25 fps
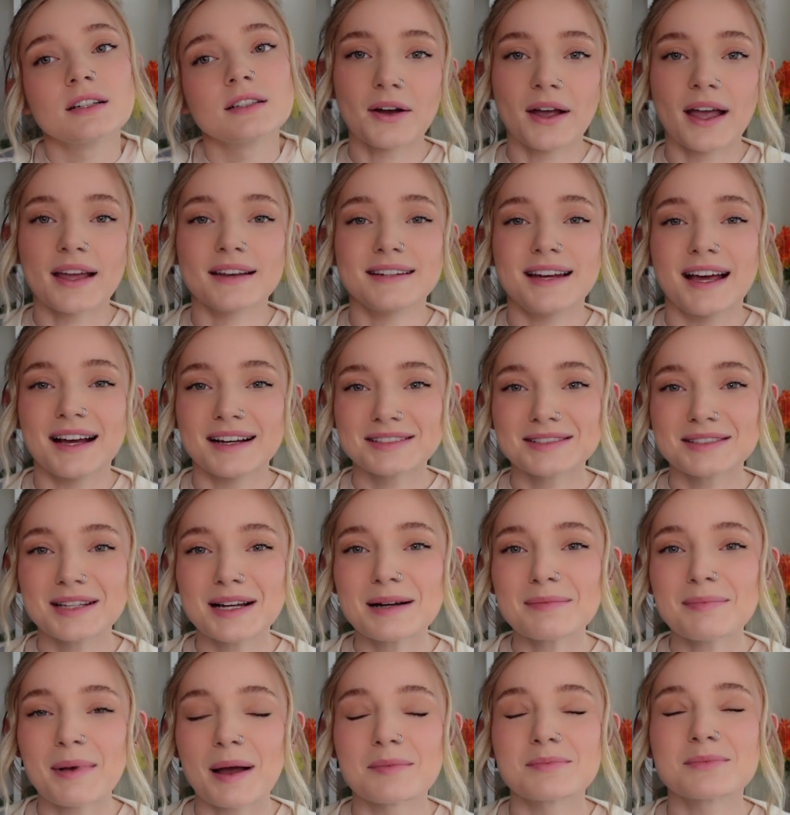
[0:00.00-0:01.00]
Okay, next
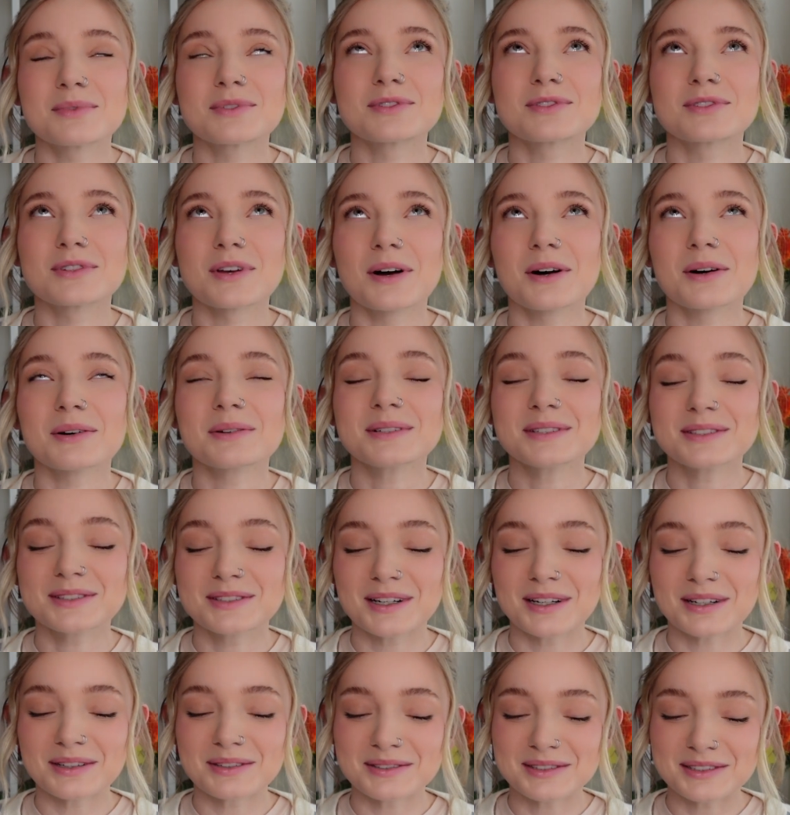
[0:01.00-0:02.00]
up, I'm so
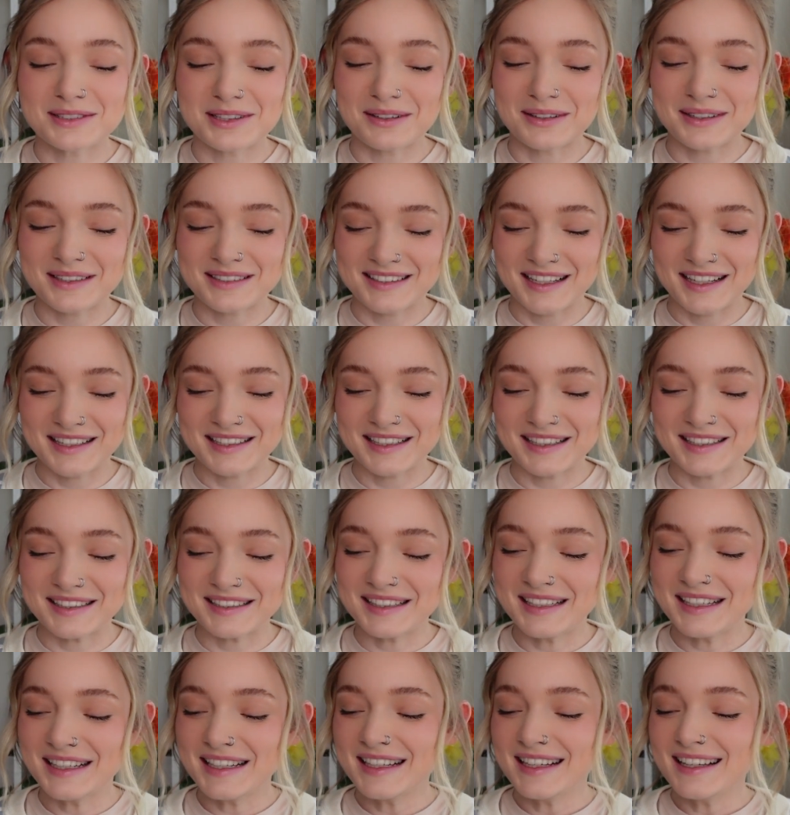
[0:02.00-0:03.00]
so so
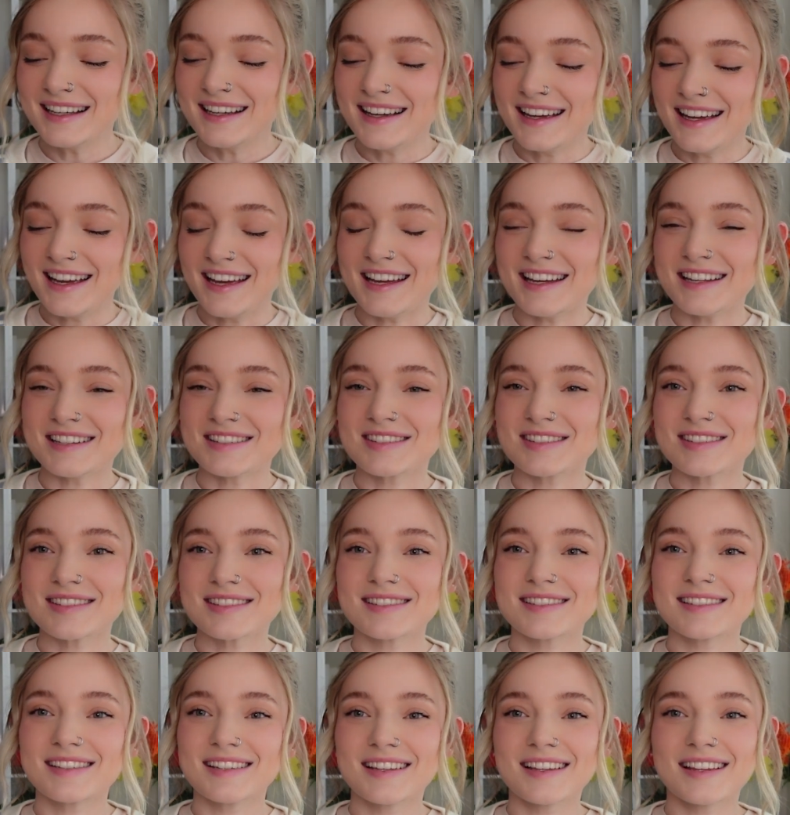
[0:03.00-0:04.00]
excited.
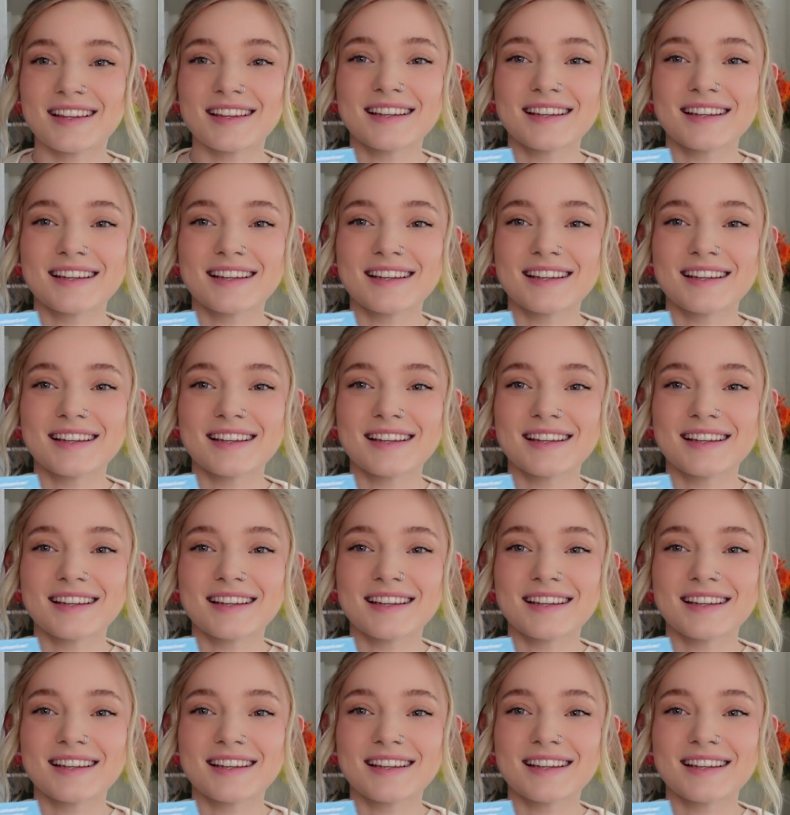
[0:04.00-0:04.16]
It's